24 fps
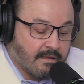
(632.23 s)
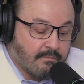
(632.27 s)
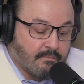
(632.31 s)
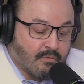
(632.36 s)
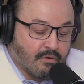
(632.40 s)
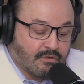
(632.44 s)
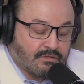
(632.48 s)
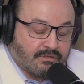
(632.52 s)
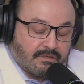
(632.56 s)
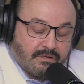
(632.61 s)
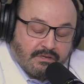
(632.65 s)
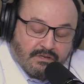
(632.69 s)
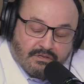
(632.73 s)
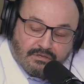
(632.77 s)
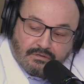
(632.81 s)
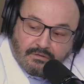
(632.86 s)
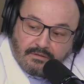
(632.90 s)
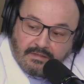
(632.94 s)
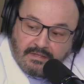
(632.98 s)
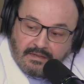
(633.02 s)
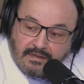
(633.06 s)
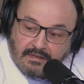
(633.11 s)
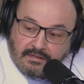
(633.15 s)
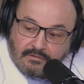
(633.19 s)
Most studies
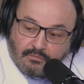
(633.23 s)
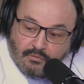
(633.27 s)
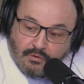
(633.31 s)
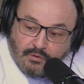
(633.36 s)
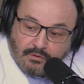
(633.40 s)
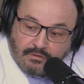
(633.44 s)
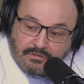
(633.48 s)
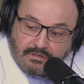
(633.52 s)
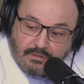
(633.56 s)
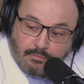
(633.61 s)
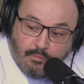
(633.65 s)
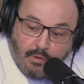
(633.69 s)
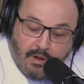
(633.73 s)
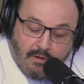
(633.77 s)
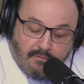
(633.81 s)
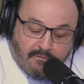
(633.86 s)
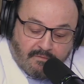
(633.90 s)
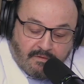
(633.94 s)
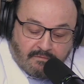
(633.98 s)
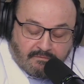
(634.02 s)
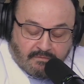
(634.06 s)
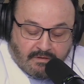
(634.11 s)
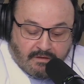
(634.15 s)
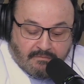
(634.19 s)
show that it reduces pain
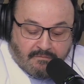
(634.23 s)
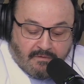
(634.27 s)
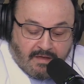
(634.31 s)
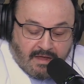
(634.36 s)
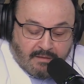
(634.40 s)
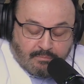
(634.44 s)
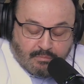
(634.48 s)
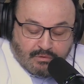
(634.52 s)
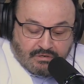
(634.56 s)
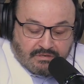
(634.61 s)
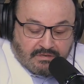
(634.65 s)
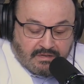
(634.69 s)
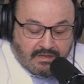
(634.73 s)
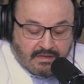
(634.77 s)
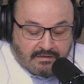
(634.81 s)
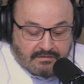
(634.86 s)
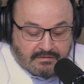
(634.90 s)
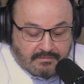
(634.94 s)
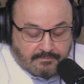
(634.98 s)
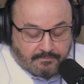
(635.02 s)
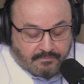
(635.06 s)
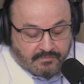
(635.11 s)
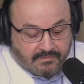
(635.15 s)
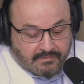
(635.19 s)

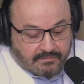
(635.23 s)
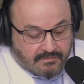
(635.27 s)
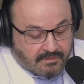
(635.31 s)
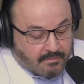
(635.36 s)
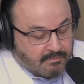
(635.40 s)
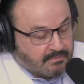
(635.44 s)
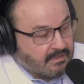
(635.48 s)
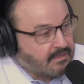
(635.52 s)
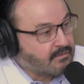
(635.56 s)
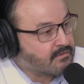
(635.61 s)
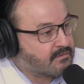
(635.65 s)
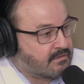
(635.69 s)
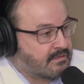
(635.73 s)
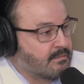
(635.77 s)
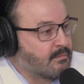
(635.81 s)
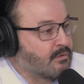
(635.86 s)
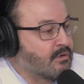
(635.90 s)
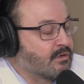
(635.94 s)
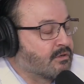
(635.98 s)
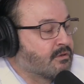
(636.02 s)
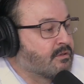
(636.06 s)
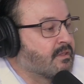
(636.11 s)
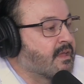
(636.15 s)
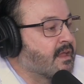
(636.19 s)
55%. Something
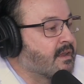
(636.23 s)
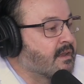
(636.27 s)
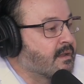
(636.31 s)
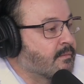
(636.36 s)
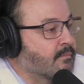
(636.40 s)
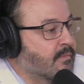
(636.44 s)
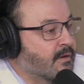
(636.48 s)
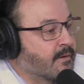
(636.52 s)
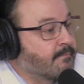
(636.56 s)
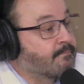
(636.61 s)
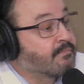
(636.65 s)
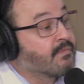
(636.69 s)
similar to that number.